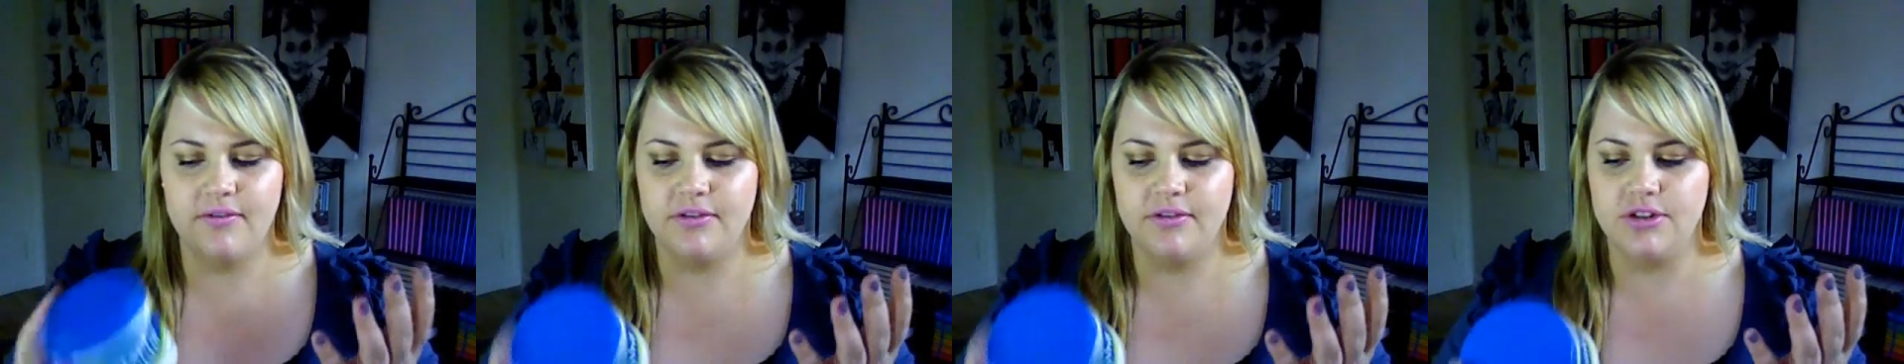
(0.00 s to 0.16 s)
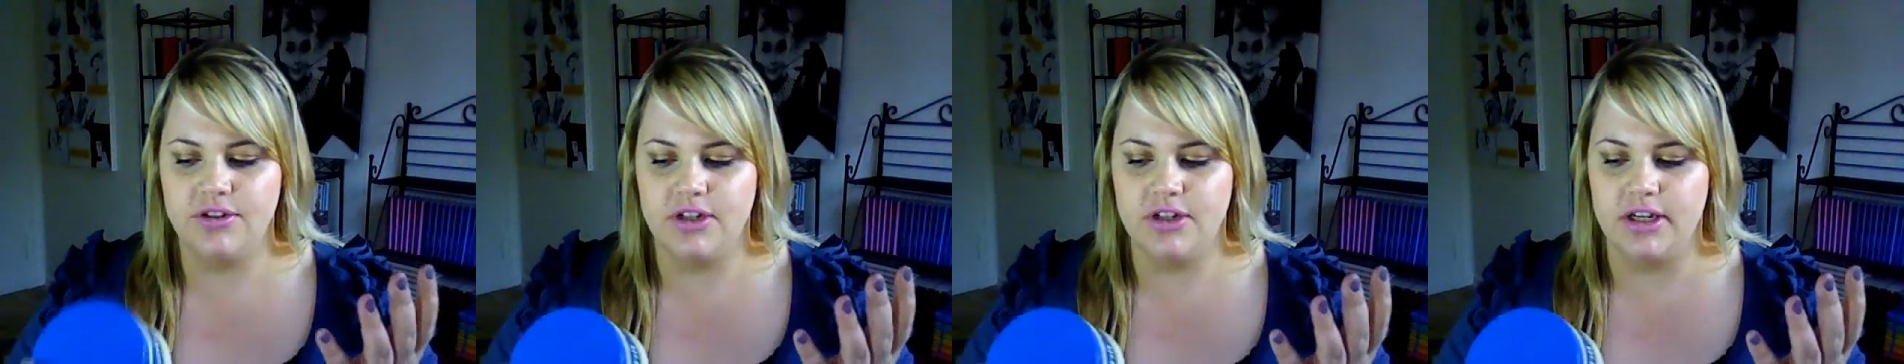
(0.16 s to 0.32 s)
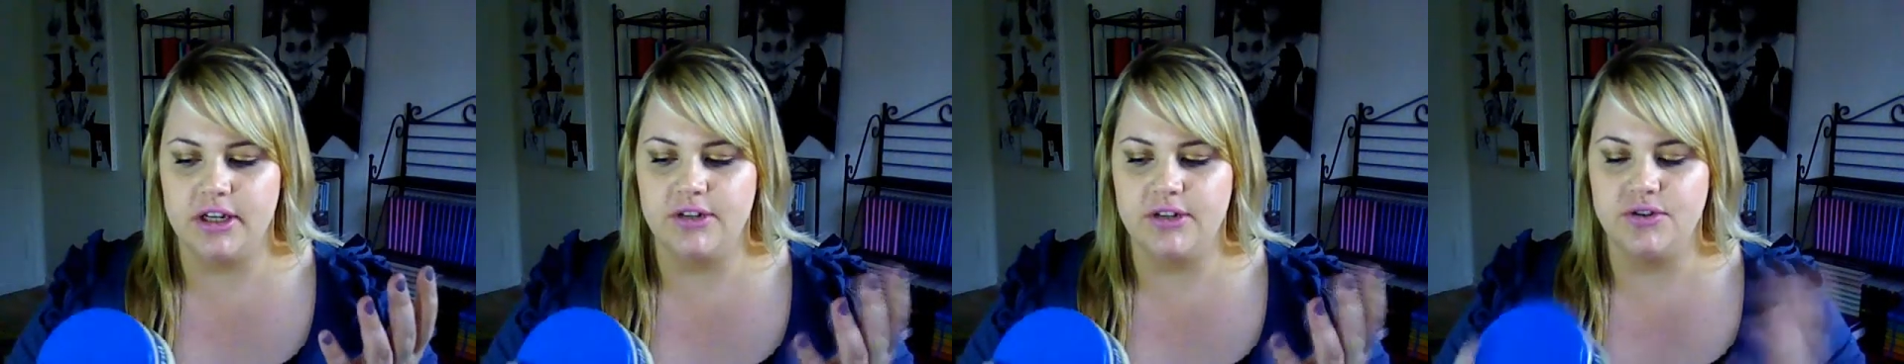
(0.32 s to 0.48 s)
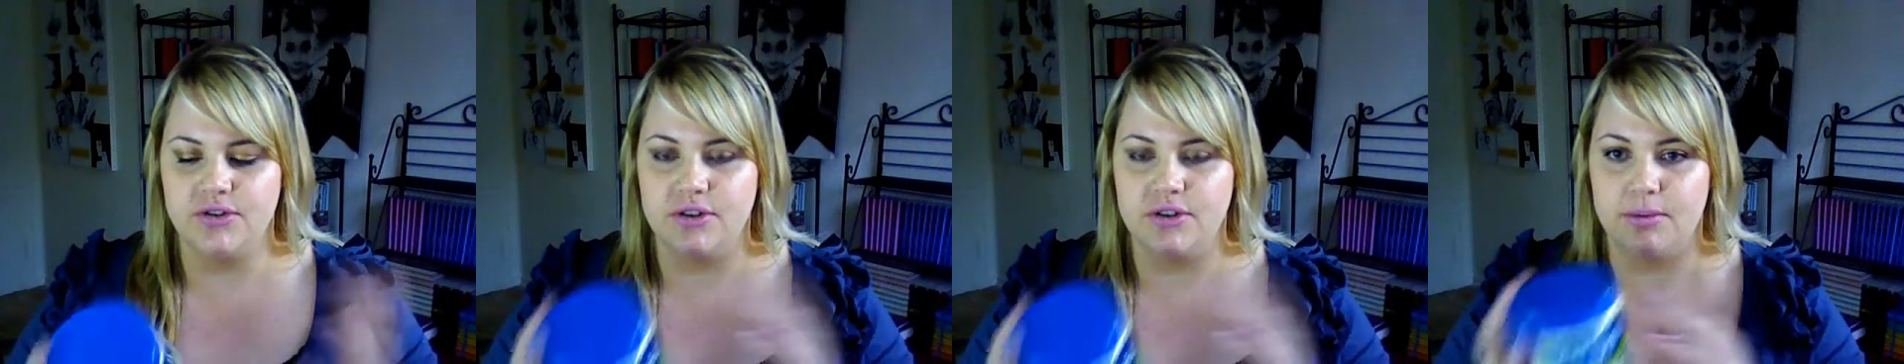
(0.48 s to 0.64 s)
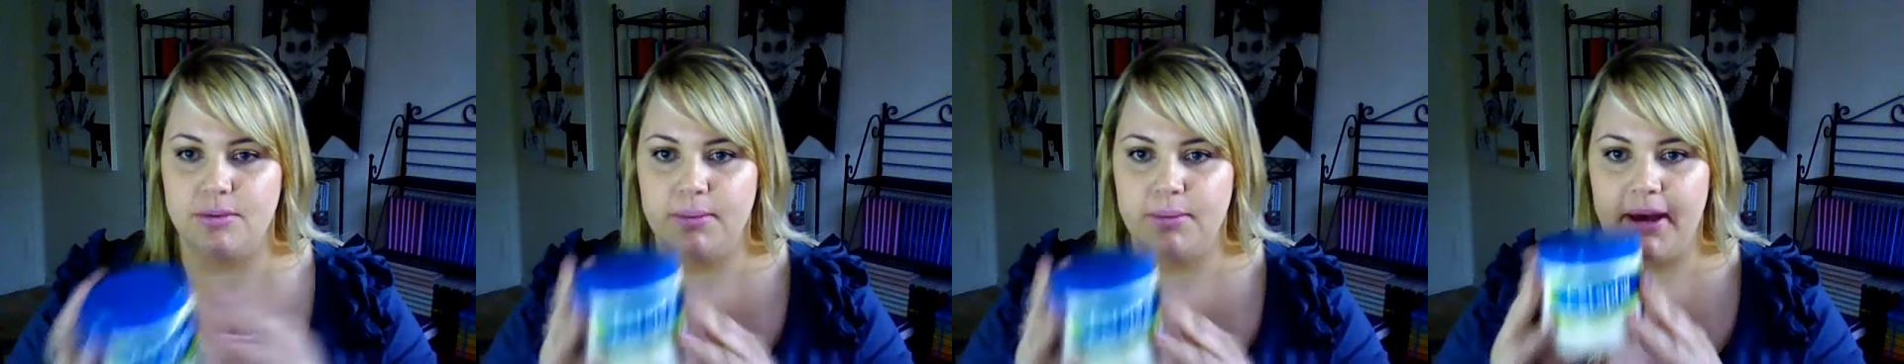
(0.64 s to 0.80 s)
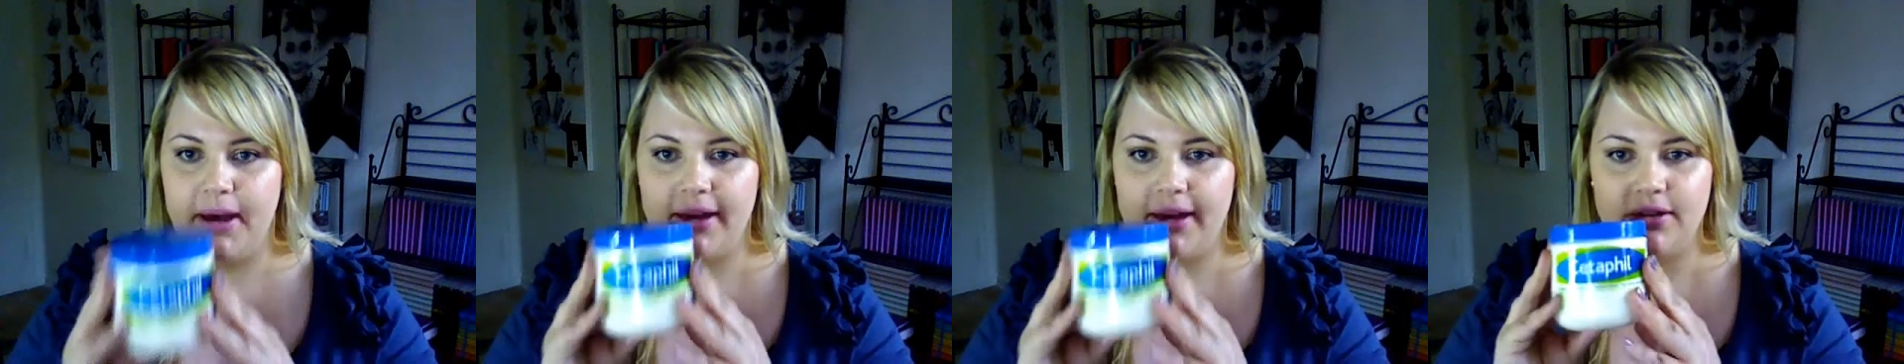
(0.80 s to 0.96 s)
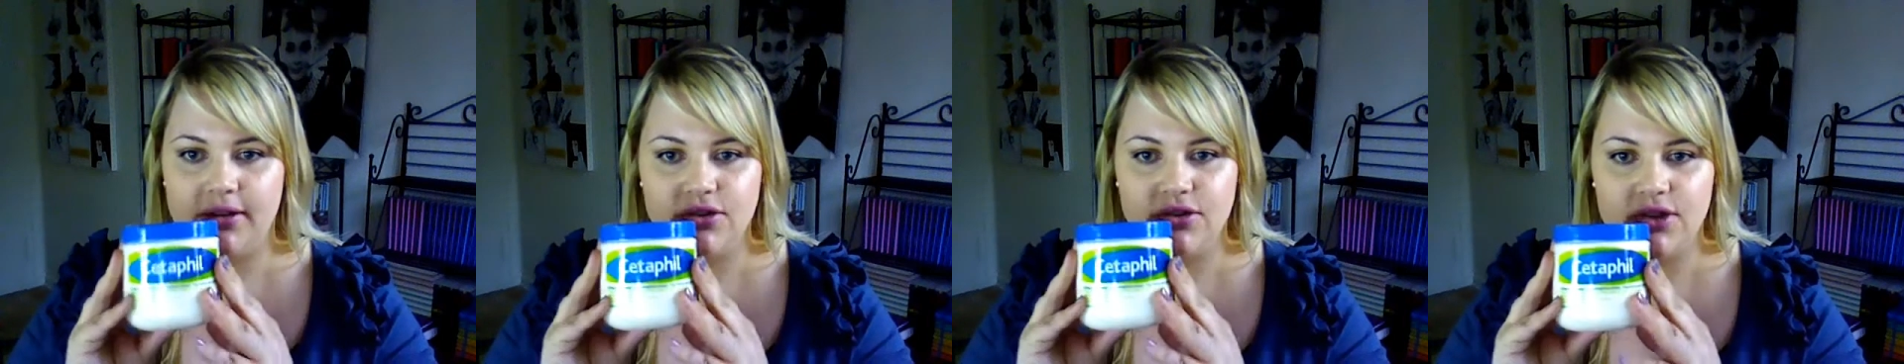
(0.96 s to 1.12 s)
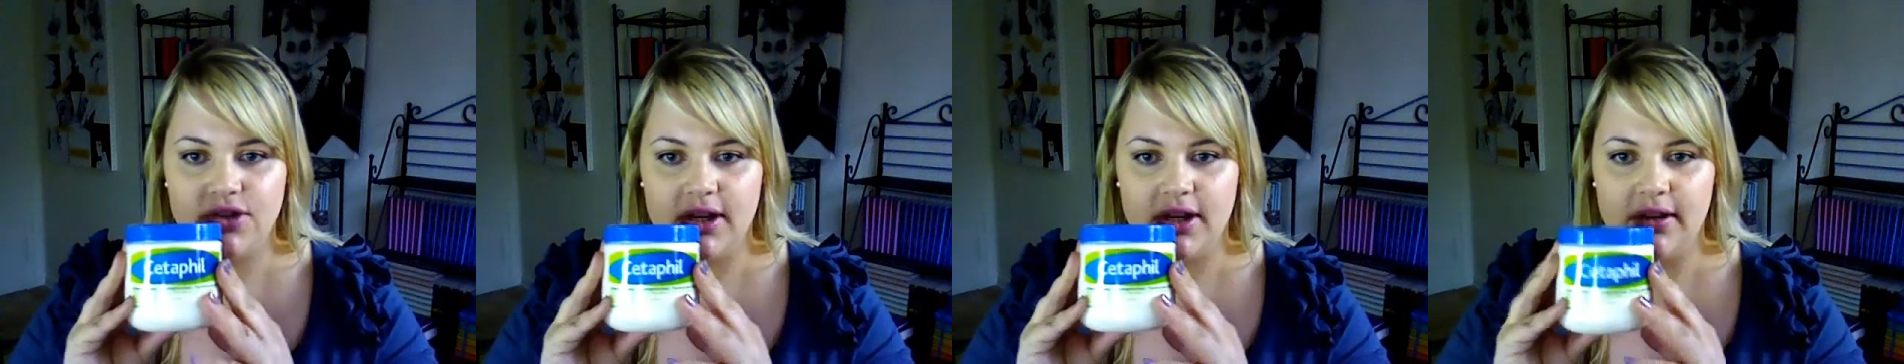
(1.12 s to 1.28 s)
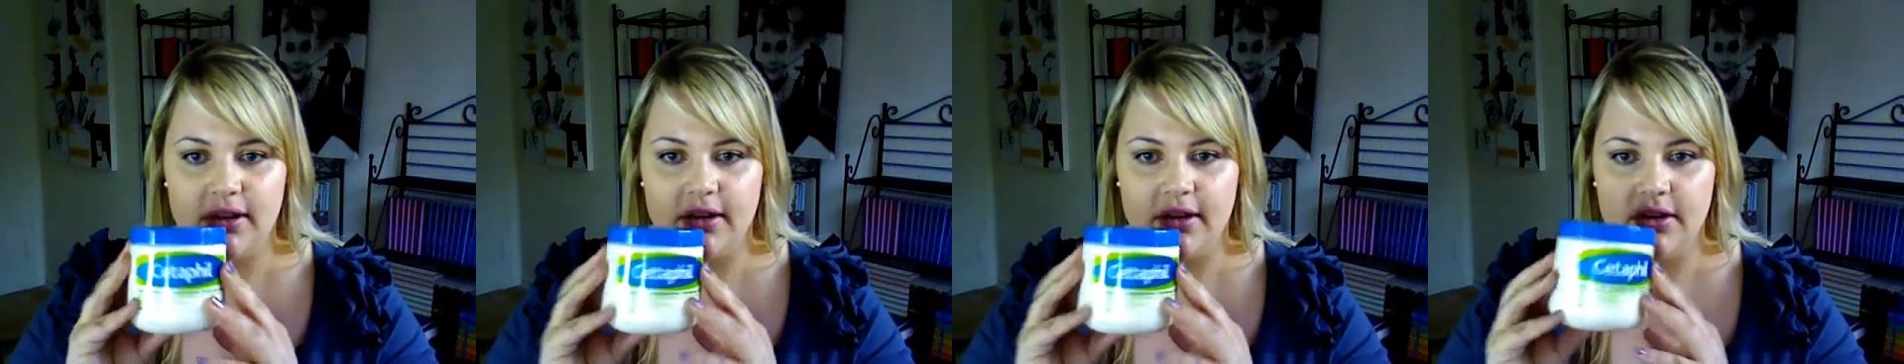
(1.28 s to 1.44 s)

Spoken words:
changed the packaging